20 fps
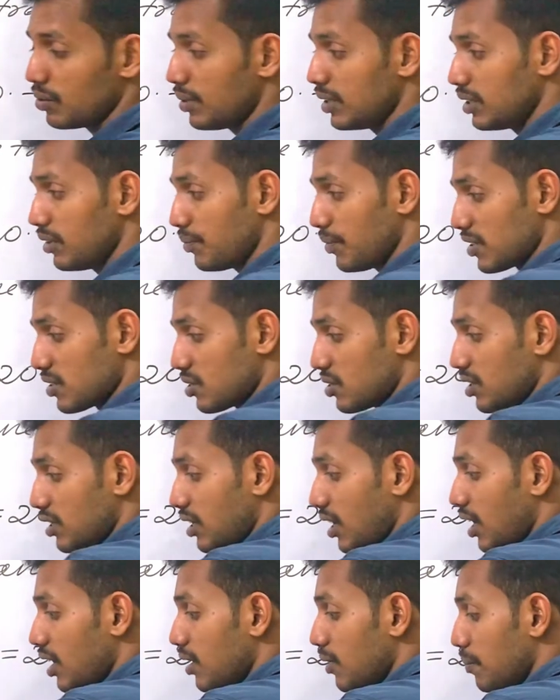by the first
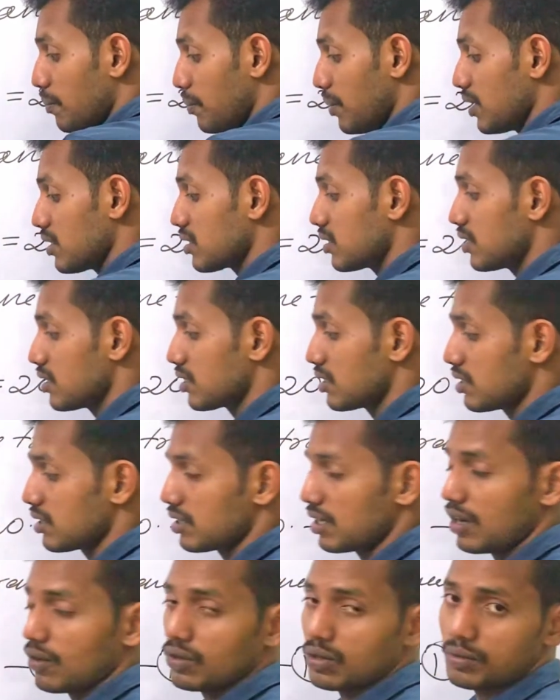car plus distance
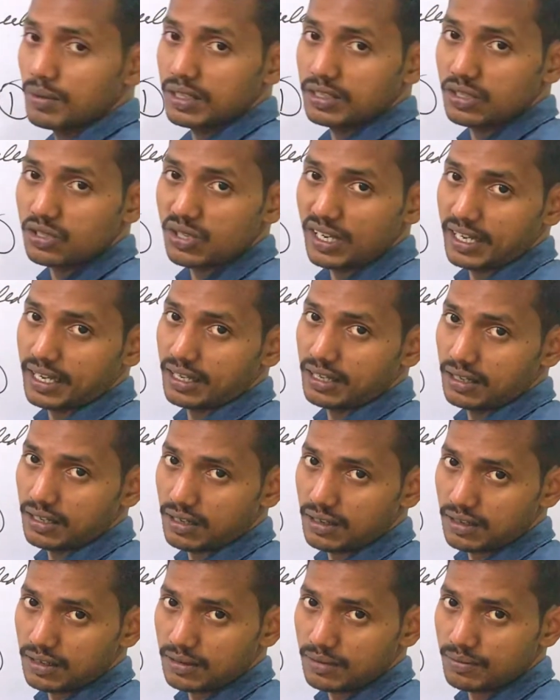traveled by the second
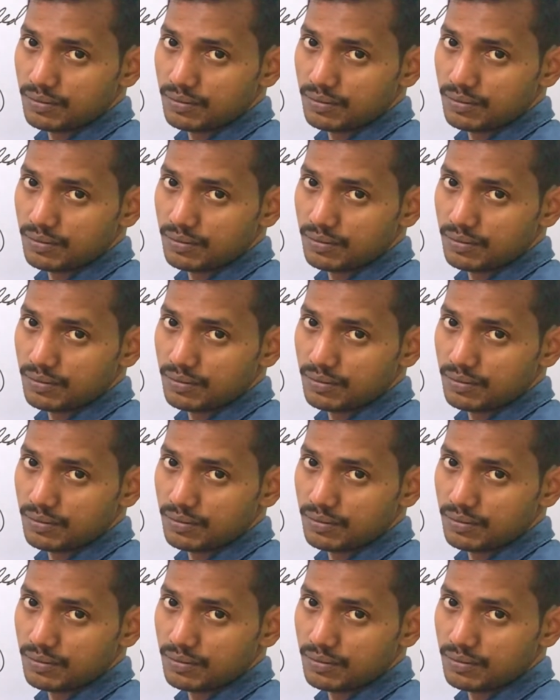car.